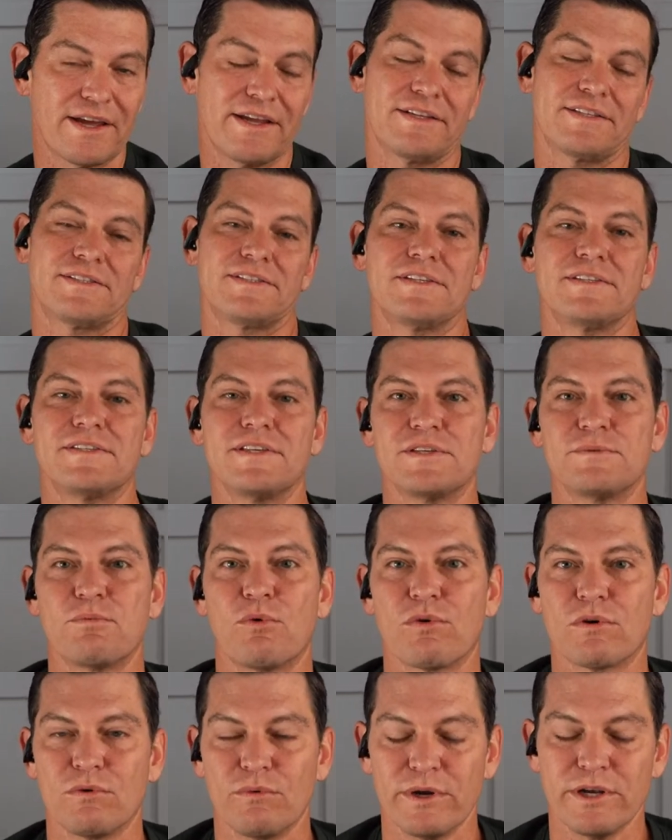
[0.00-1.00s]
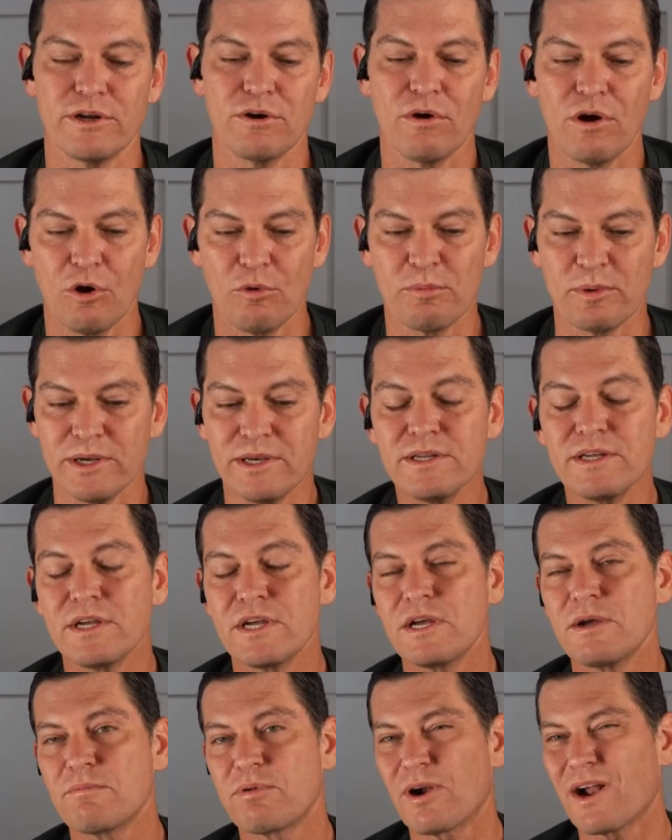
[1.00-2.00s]
that since this portal window opened.
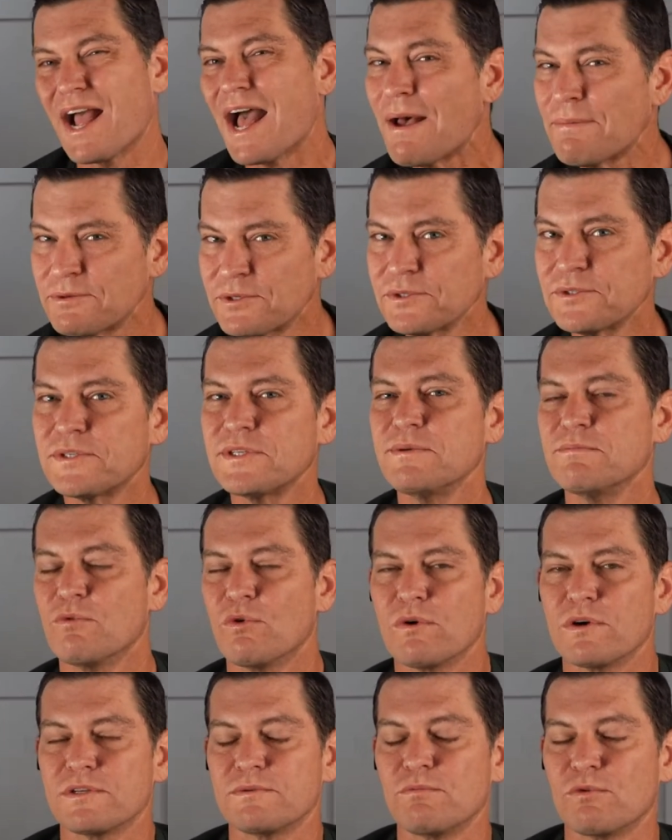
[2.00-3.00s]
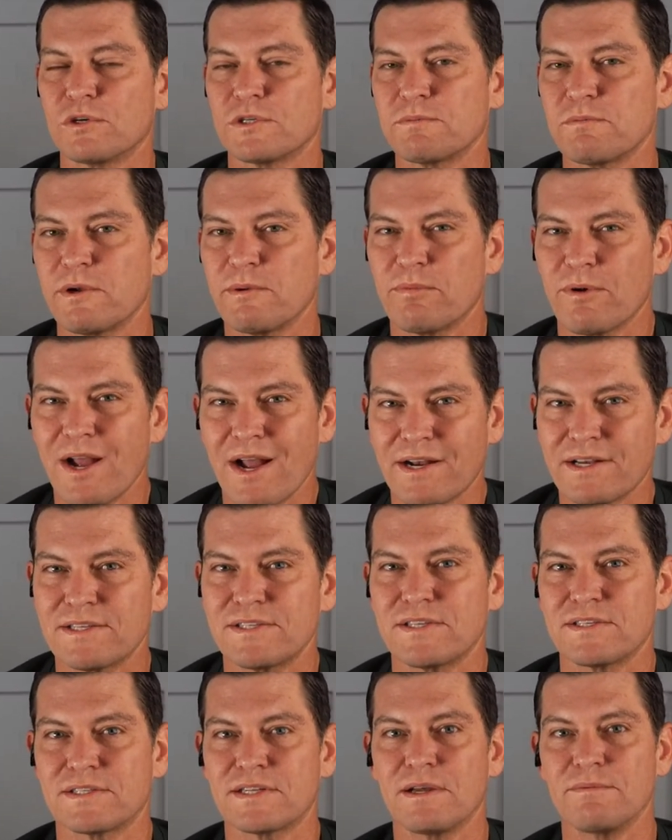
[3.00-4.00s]
Perhaps you'll see more as more spring
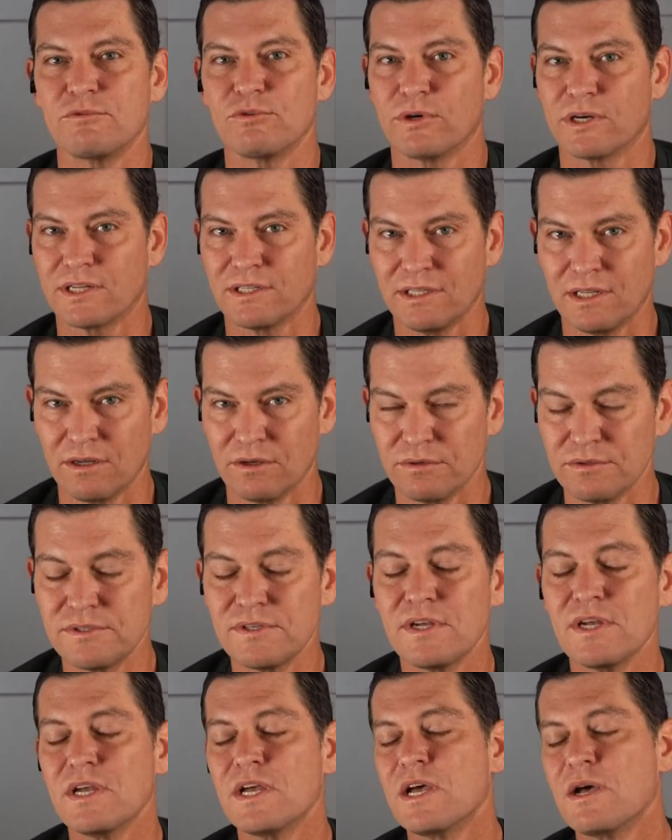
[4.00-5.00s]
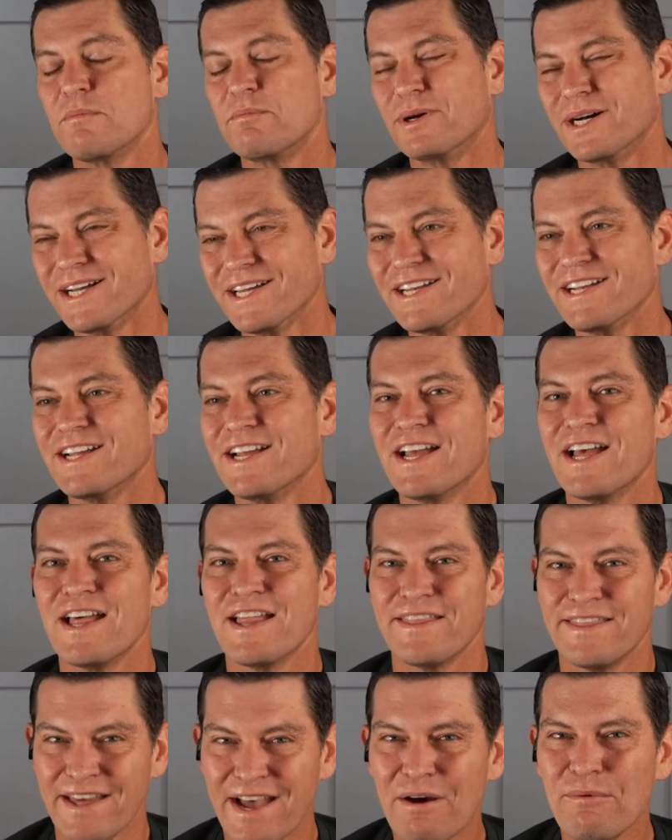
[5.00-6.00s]
practices come to a close. But
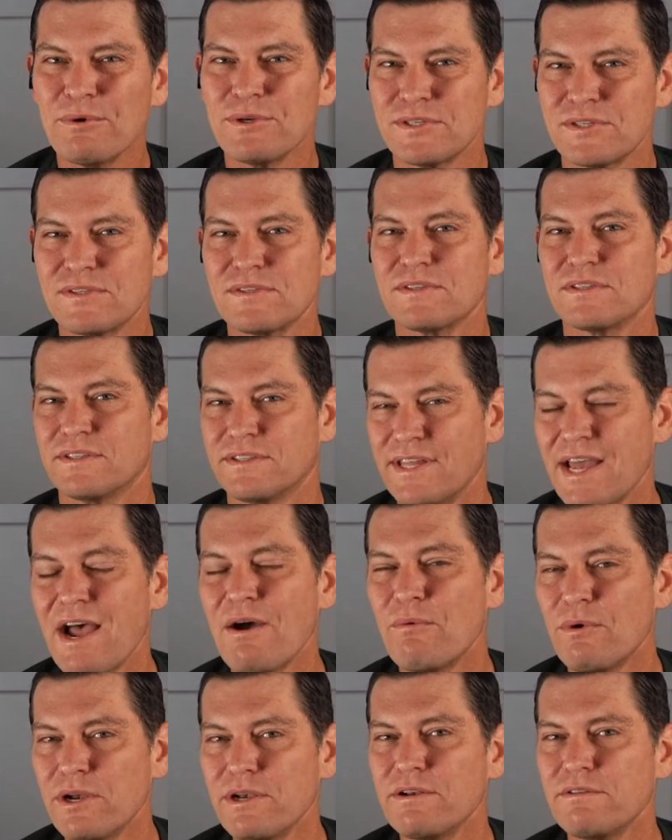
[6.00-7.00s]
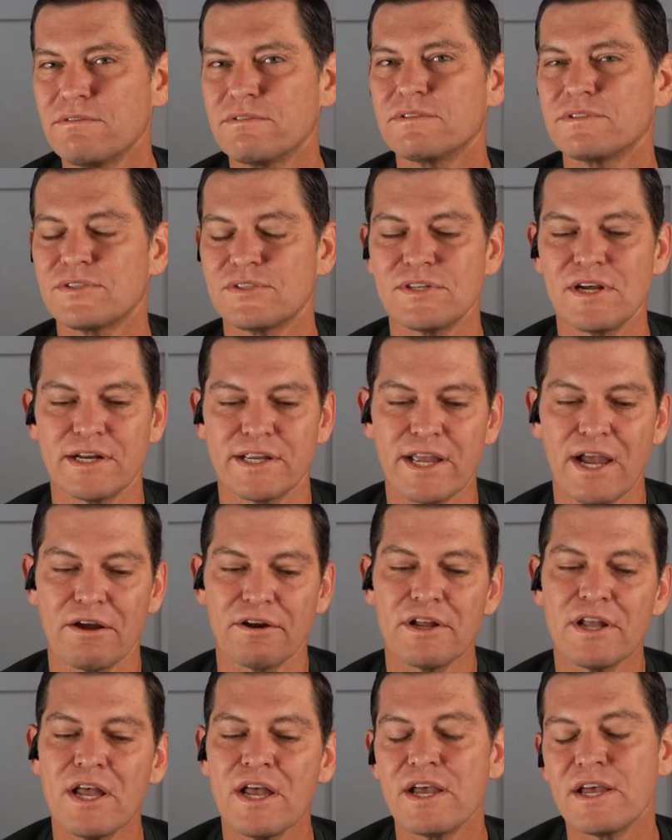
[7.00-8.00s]
that one stuck
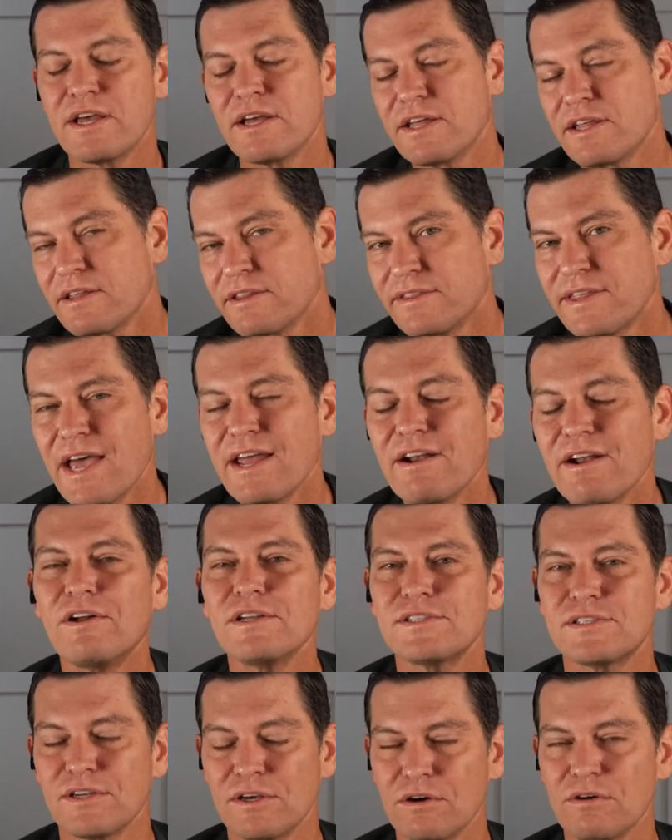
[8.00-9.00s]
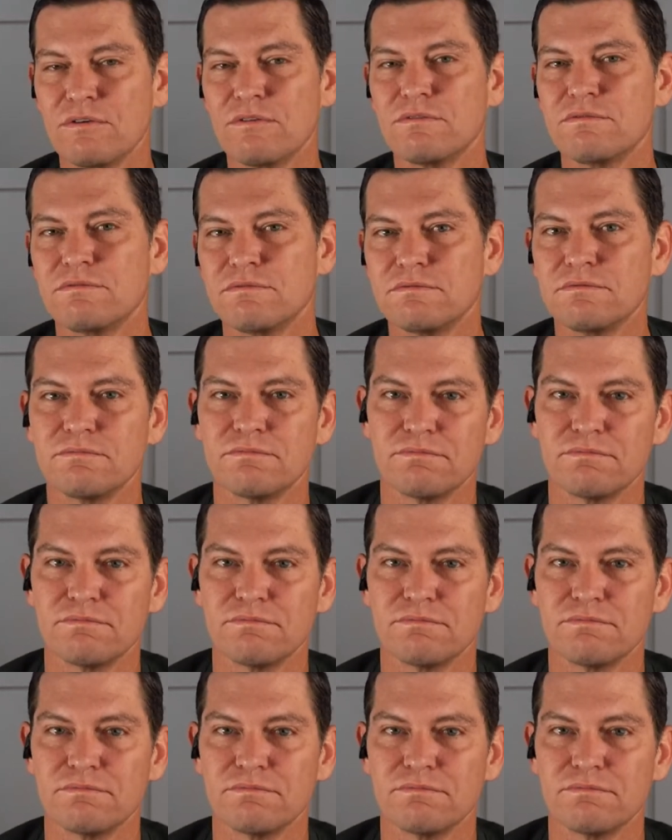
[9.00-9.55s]
out. That also